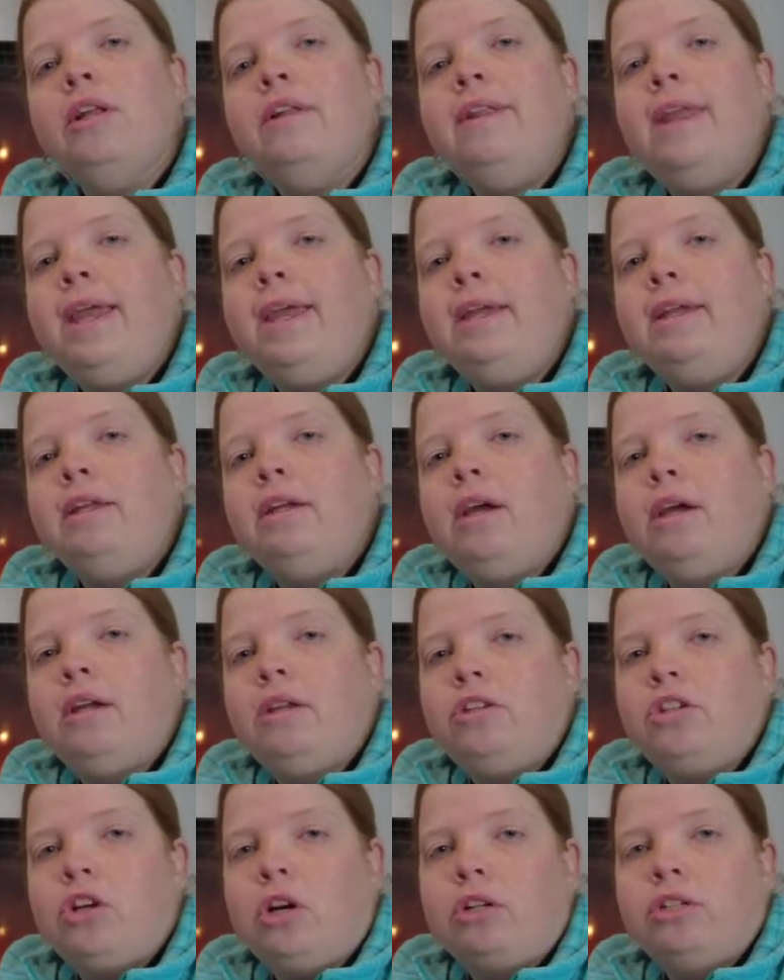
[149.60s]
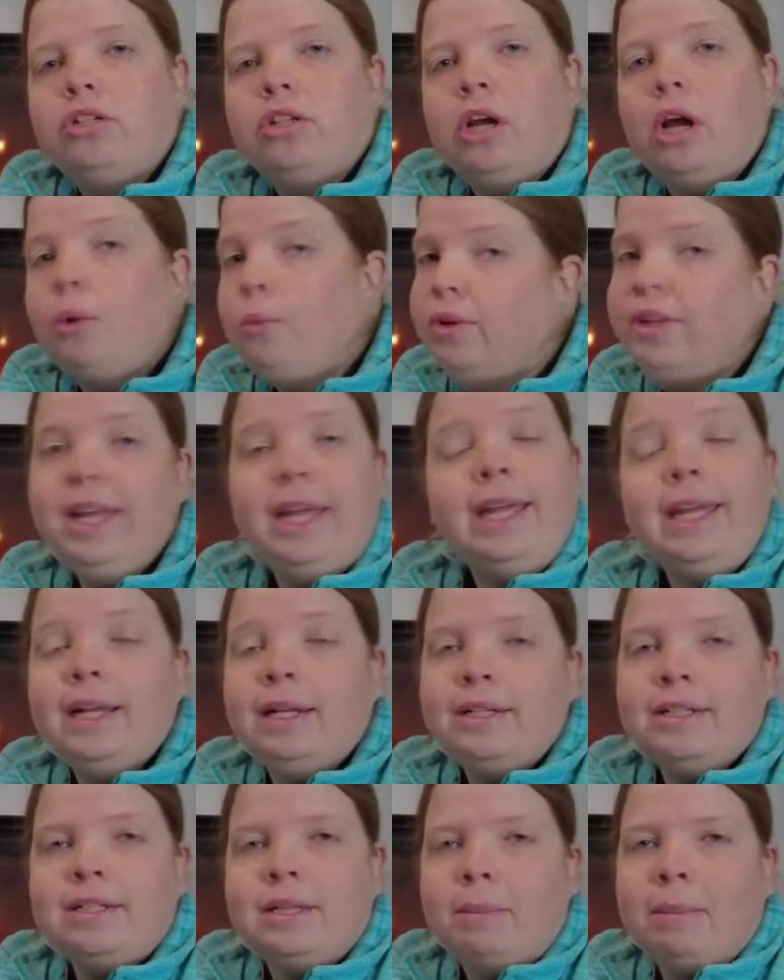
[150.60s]
they charge a
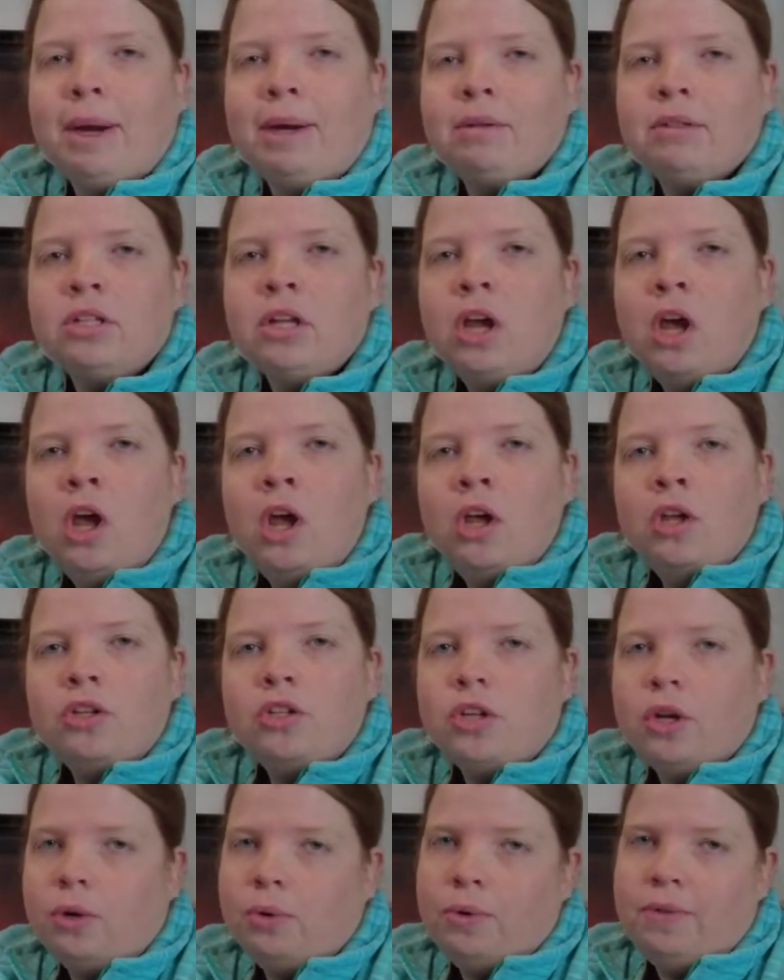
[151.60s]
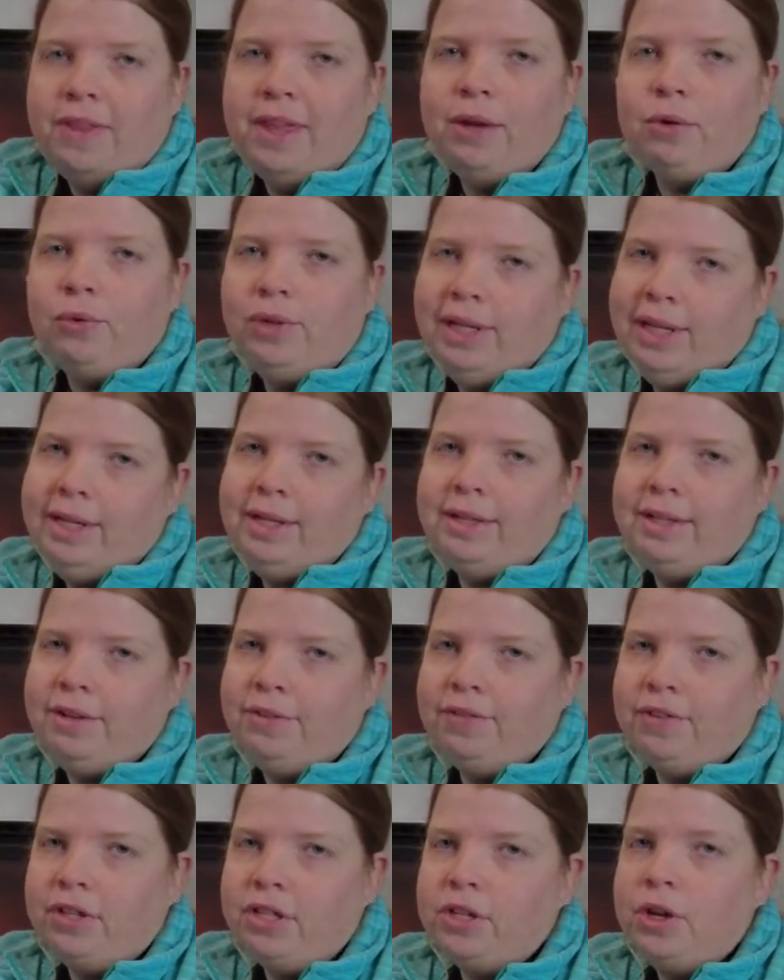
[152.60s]
ridiculous amount. So that really
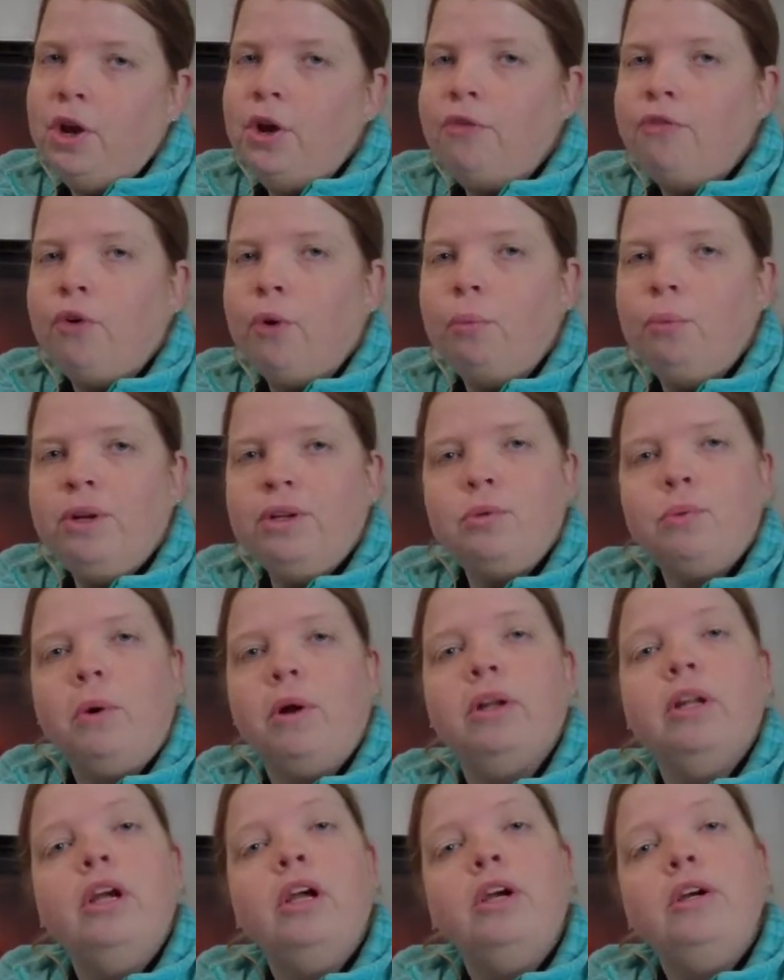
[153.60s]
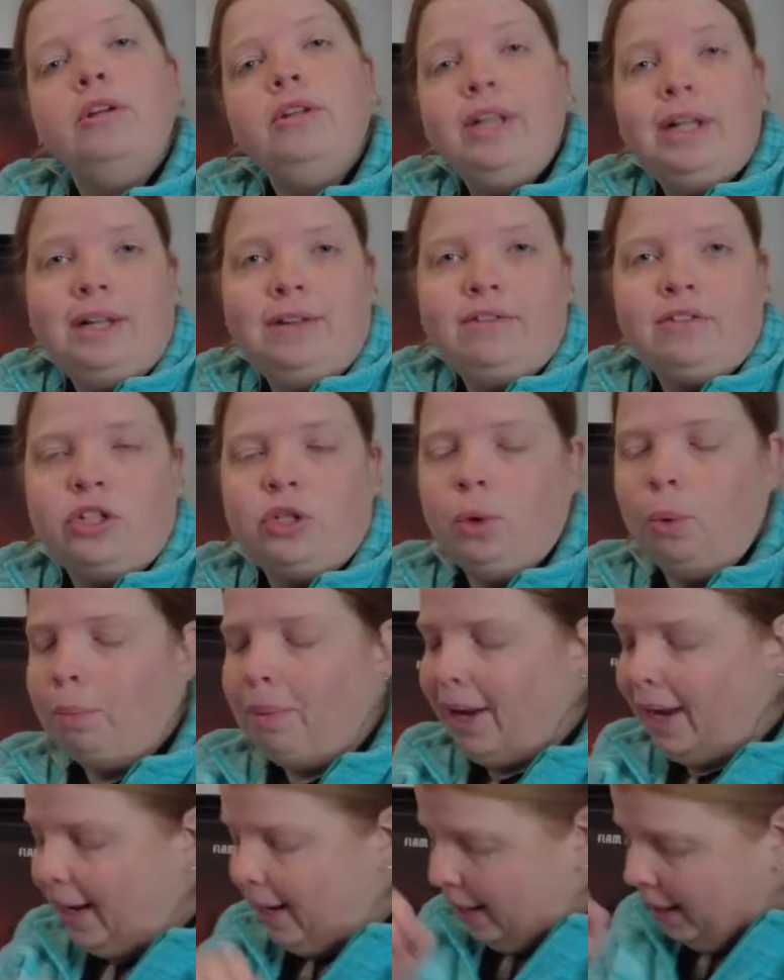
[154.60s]
differs from which one delivers your
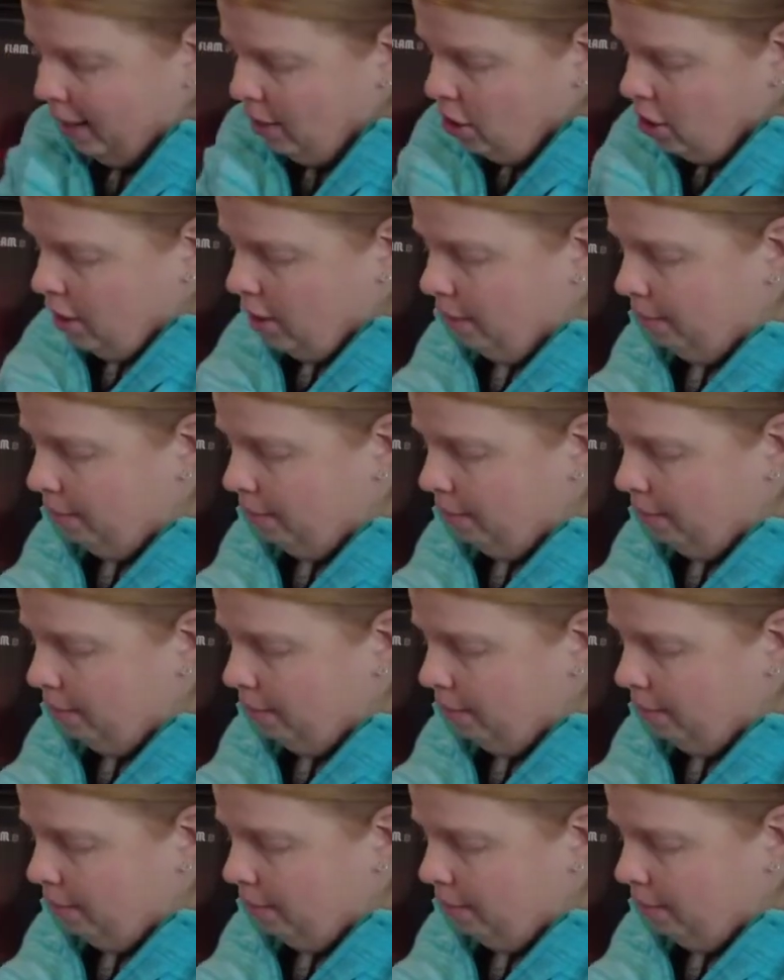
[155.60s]
package.